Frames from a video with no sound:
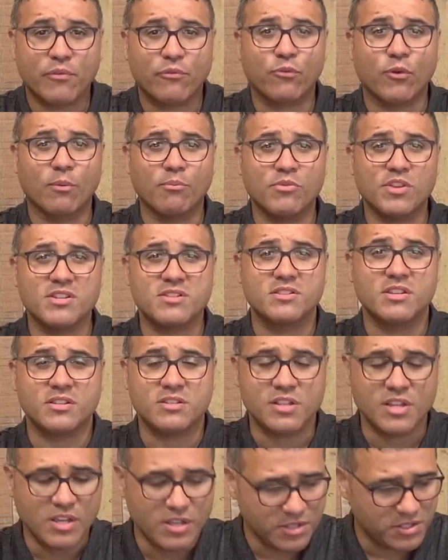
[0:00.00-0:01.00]
from this
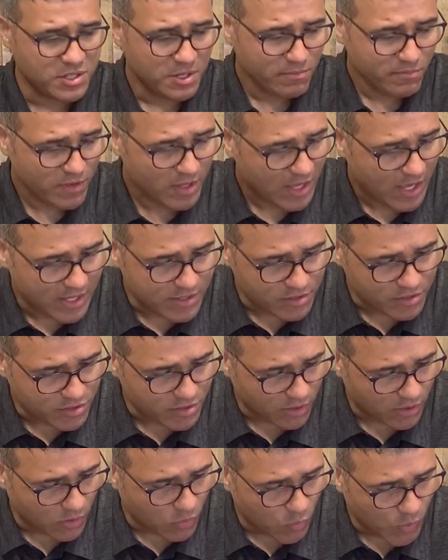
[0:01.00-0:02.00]
disease. And
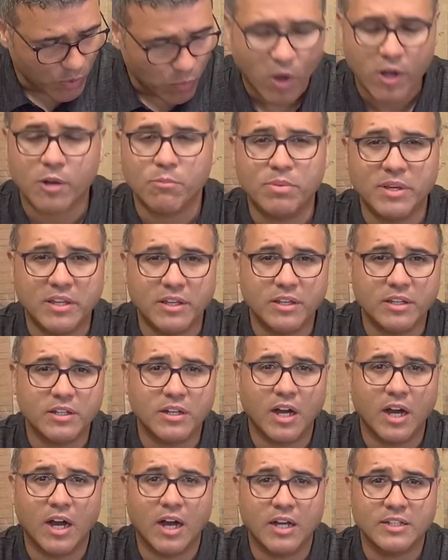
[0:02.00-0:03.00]
so we want to be
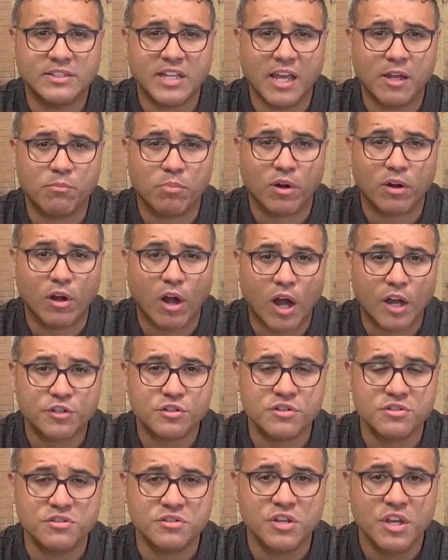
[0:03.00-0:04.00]
take
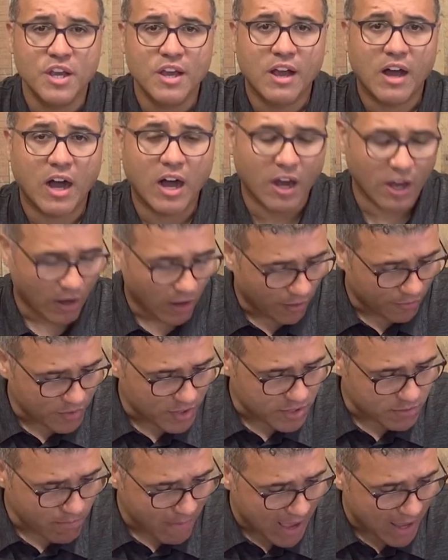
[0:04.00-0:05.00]
precautions on
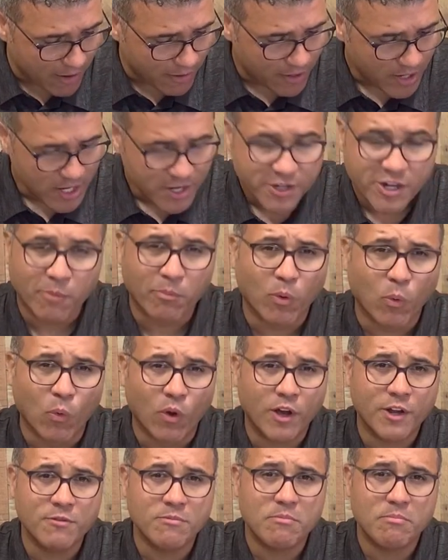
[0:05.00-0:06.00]
this matter. Number
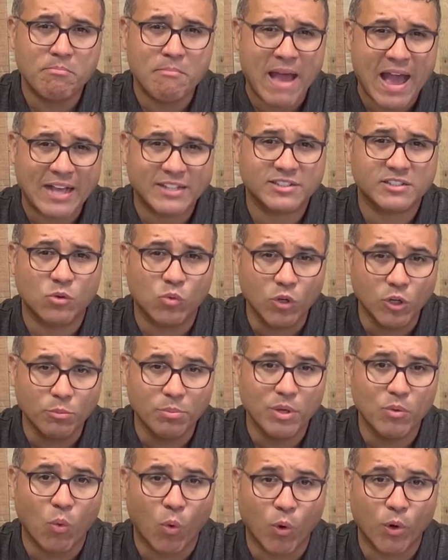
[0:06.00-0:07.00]
one, masks will
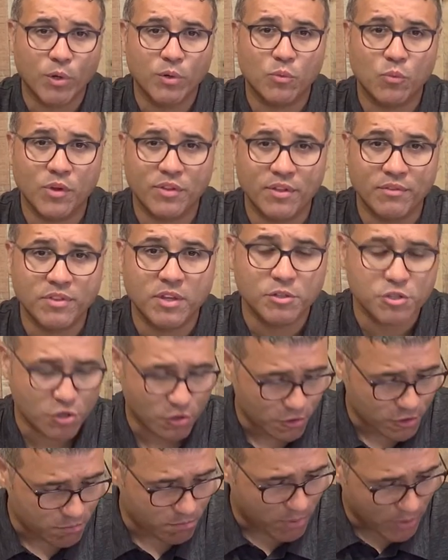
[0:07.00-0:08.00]
be worn within the
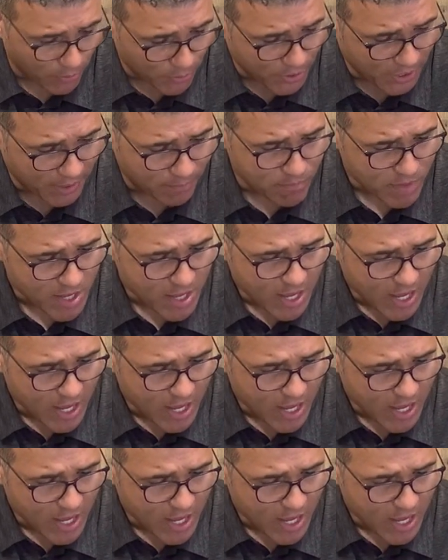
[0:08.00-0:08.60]
church building.